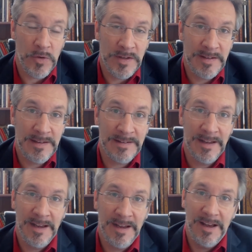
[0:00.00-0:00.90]
and so this is
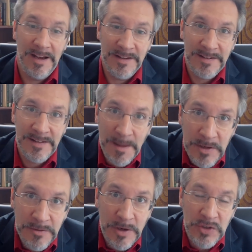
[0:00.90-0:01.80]
uh, just a
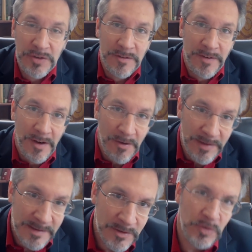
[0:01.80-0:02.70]
demonstration of, of
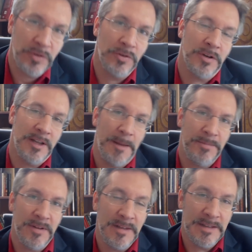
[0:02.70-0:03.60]
institutional
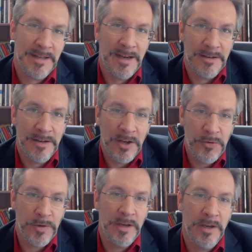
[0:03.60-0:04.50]
collapse in the entire
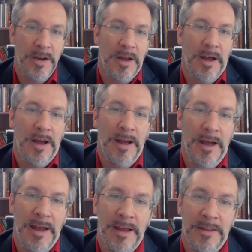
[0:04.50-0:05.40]
country uh,
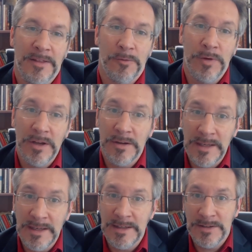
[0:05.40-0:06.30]
and the real
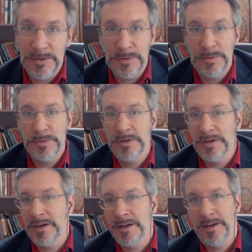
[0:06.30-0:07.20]
need to
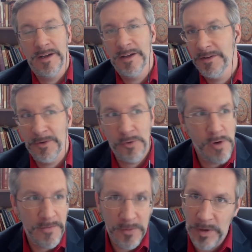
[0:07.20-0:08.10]
uh, you know
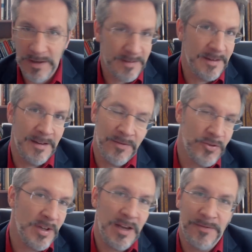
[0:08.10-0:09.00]
whoever wins in
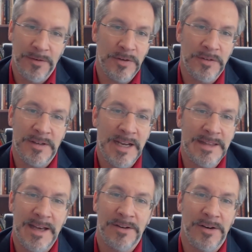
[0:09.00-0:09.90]
july 1st to take
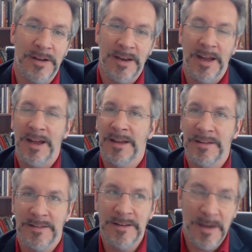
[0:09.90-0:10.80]
that on
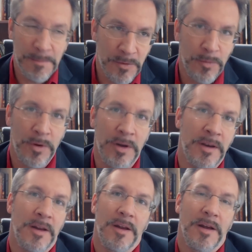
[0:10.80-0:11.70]
as the number one